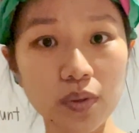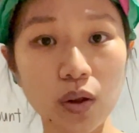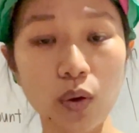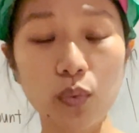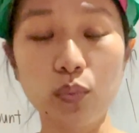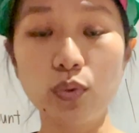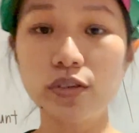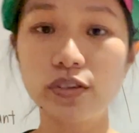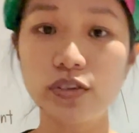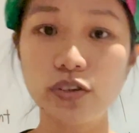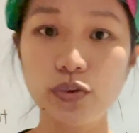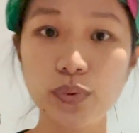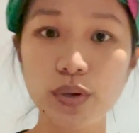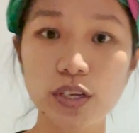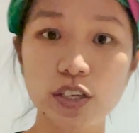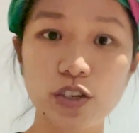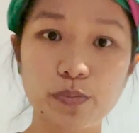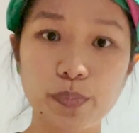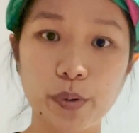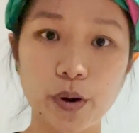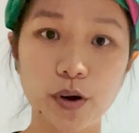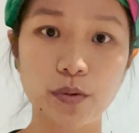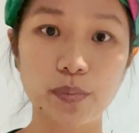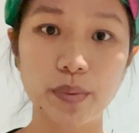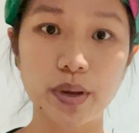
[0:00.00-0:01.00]
We're still
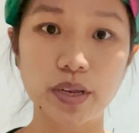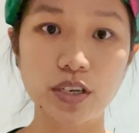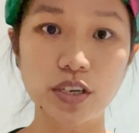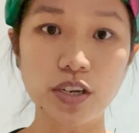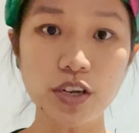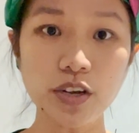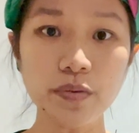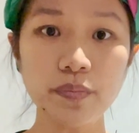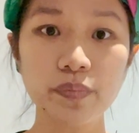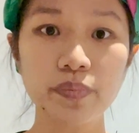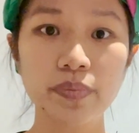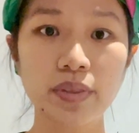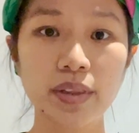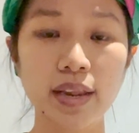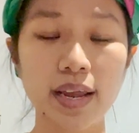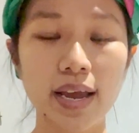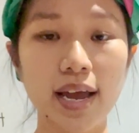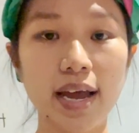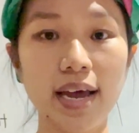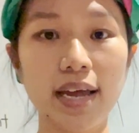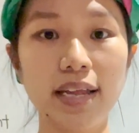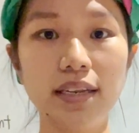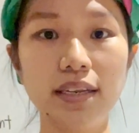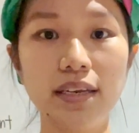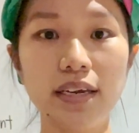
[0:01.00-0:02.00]
experimenting,
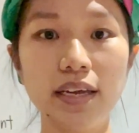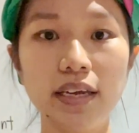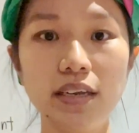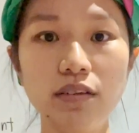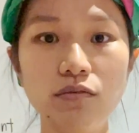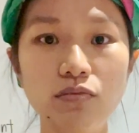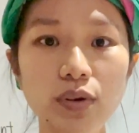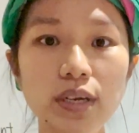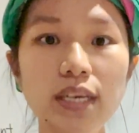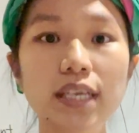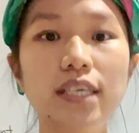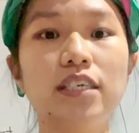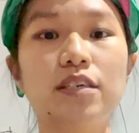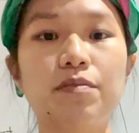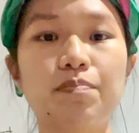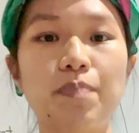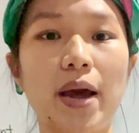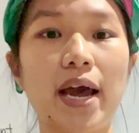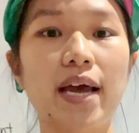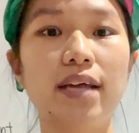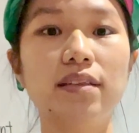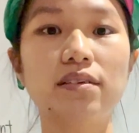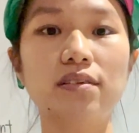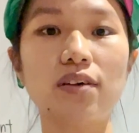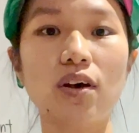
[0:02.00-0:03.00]
and it really
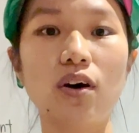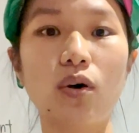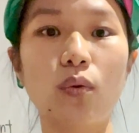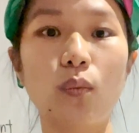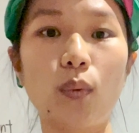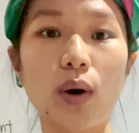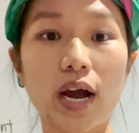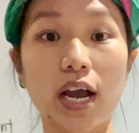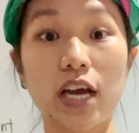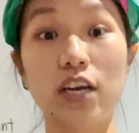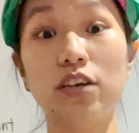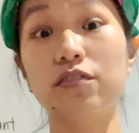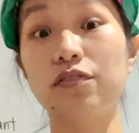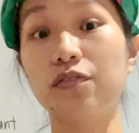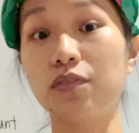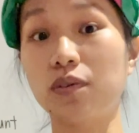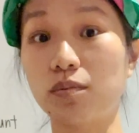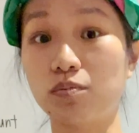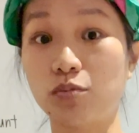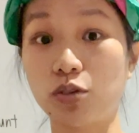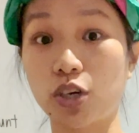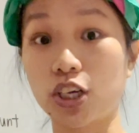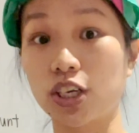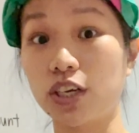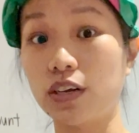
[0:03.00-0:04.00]
depends on what kind of
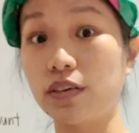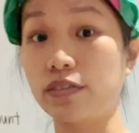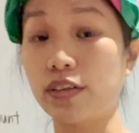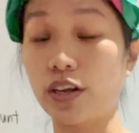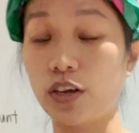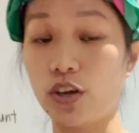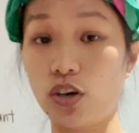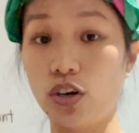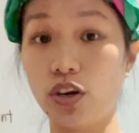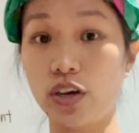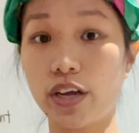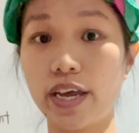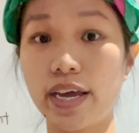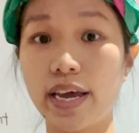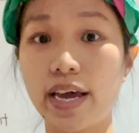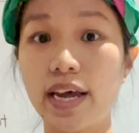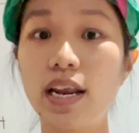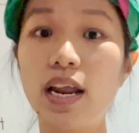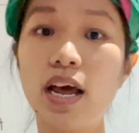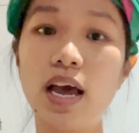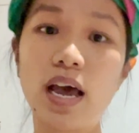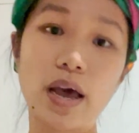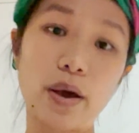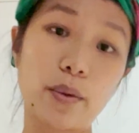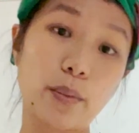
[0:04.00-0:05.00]
objectives that you're looking at
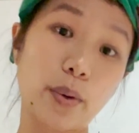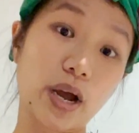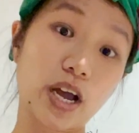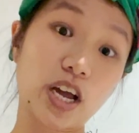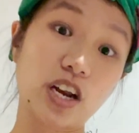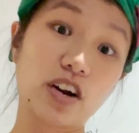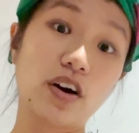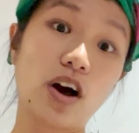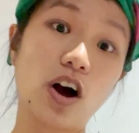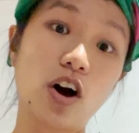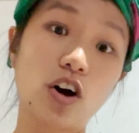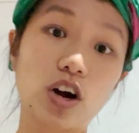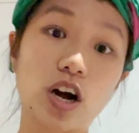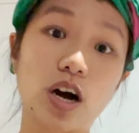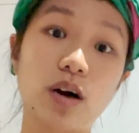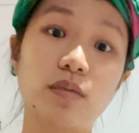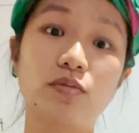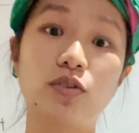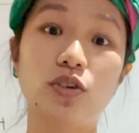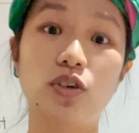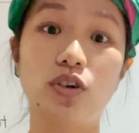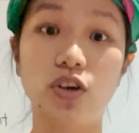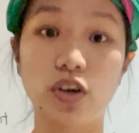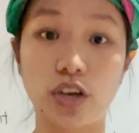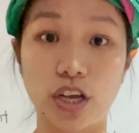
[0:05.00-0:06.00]
and what kind of
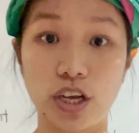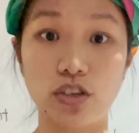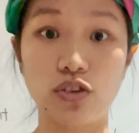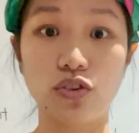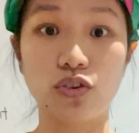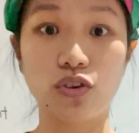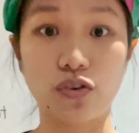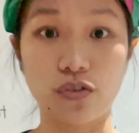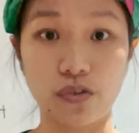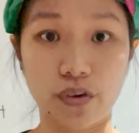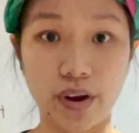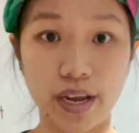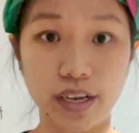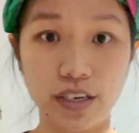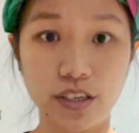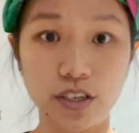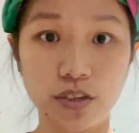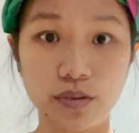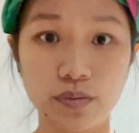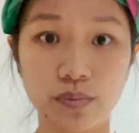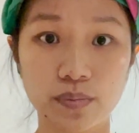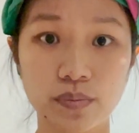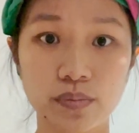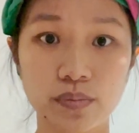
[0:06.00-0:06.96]
outcomes you're looking to create.